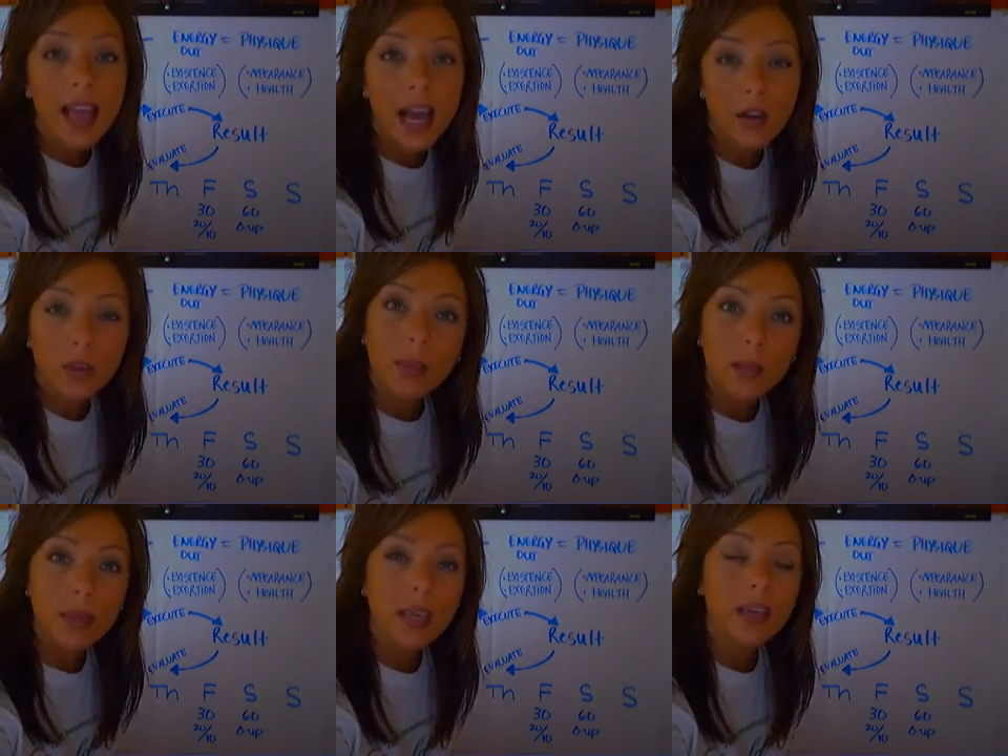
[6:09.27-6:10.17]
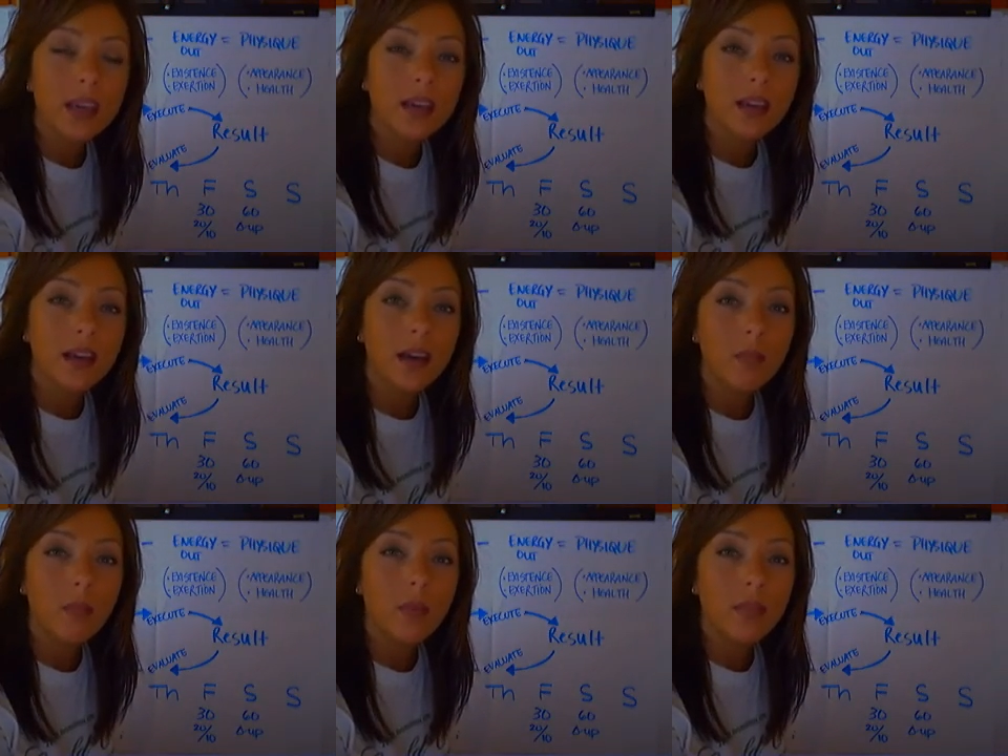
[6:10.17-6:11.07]
how you might pick
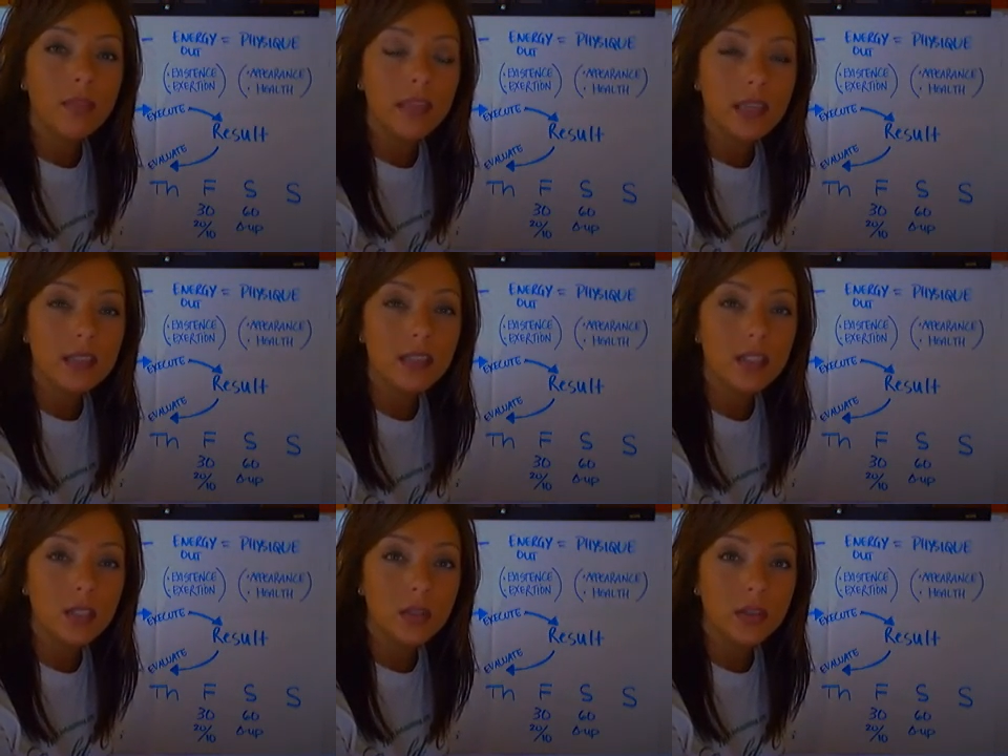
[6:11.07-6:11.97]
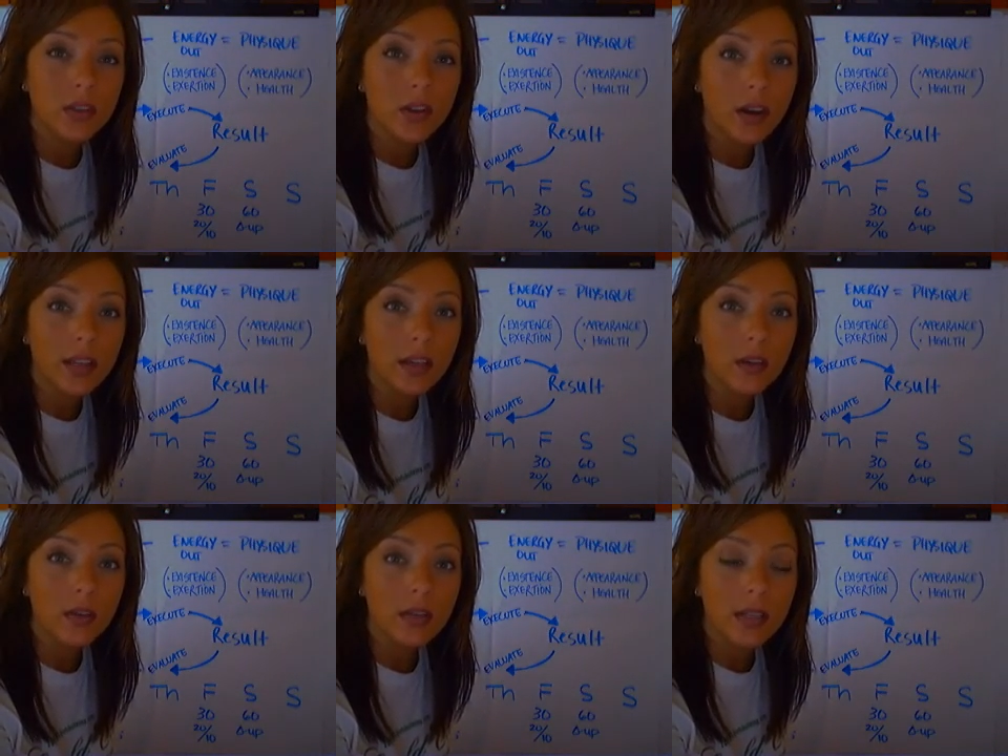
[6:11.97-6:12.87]
things to do in your
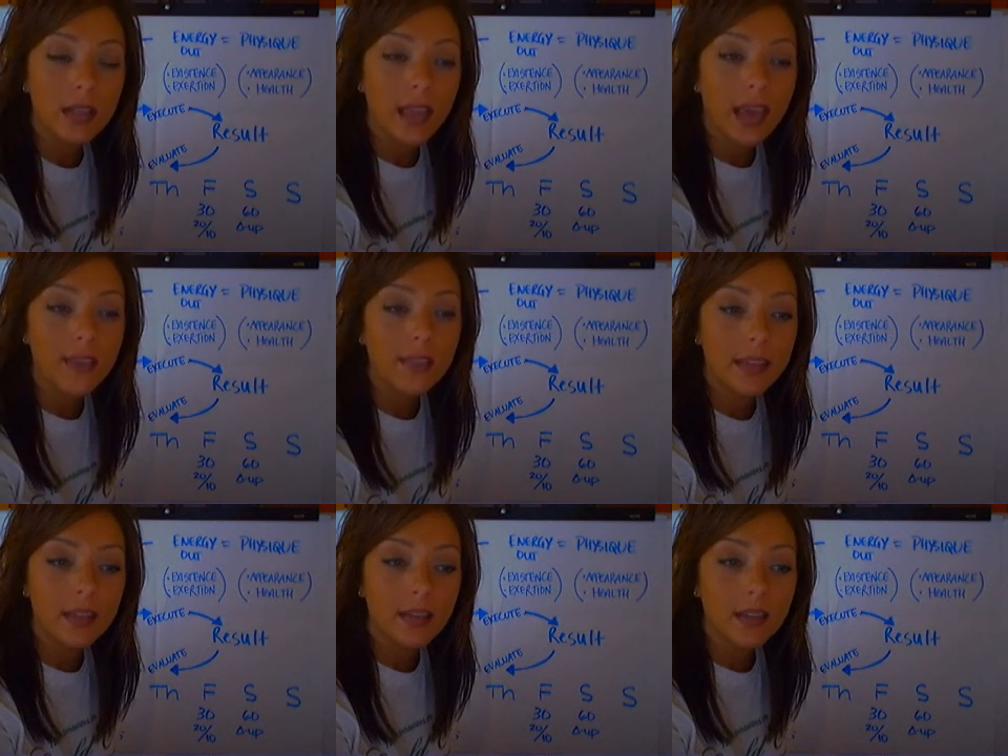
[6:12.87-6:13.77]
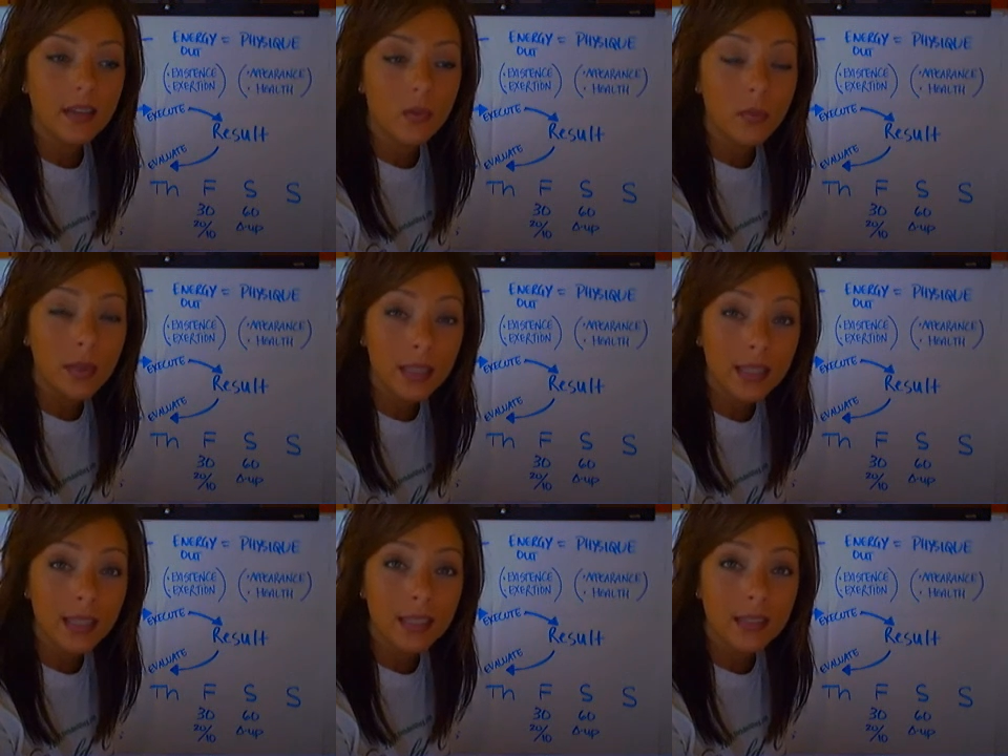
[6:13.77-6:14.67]
cardio. And then
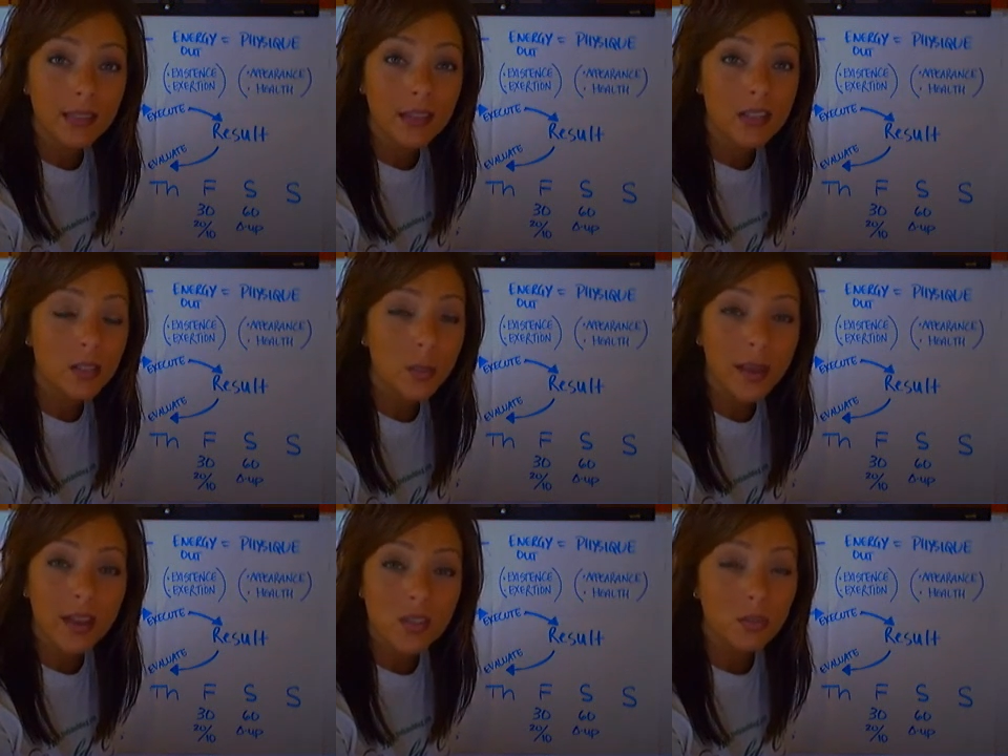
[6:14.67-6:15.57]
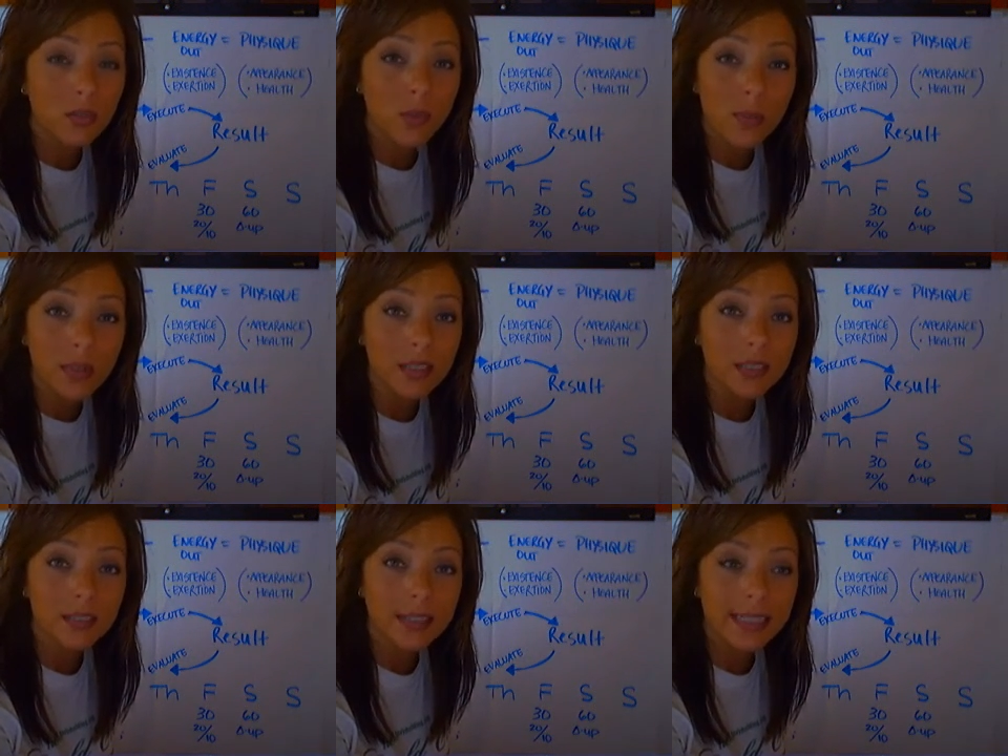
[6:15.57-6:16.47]
really, there's no magical
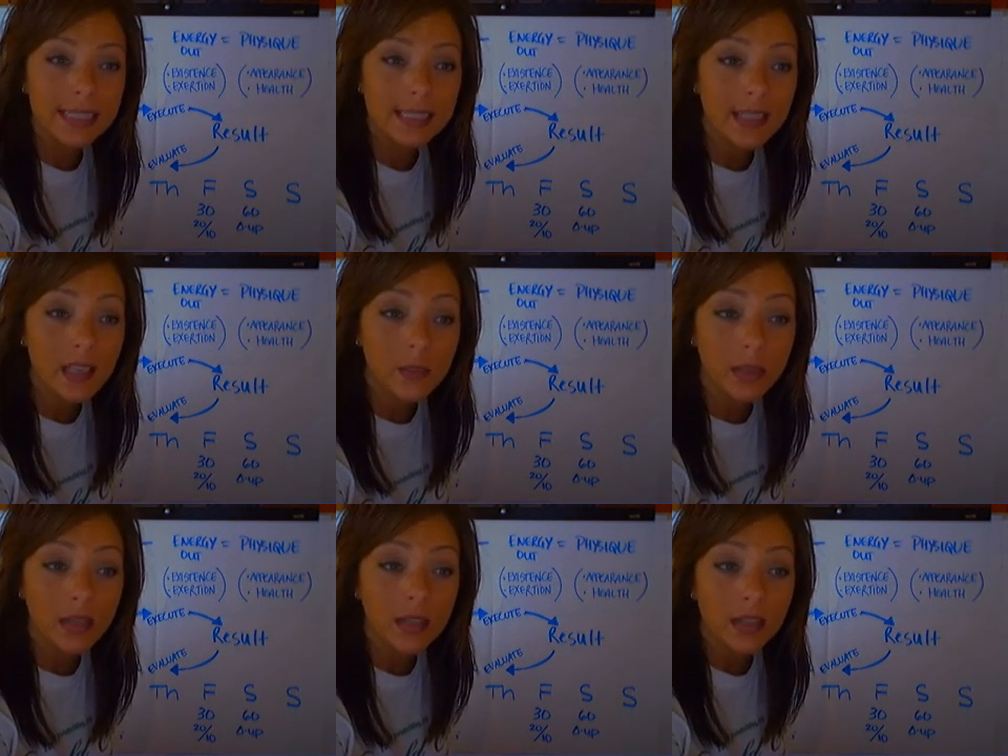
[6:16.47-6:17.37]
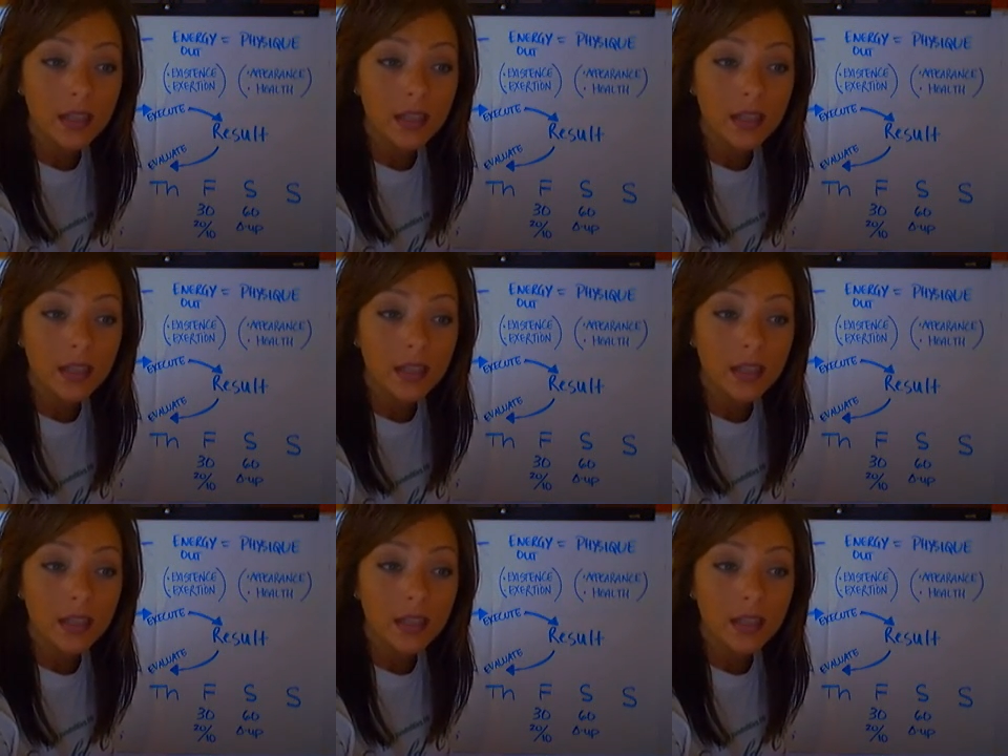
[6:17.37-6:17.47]
formula. I hate to say it, but